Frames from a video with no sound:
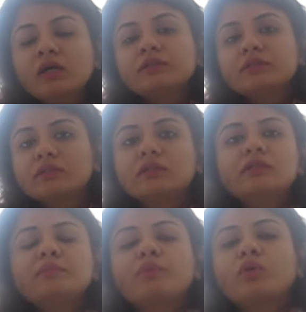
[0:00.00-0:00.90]
The
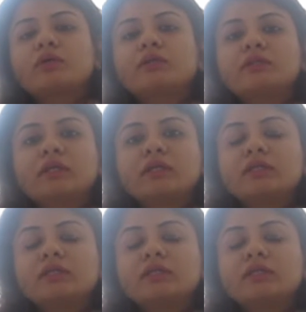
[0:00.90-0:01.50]
third important thing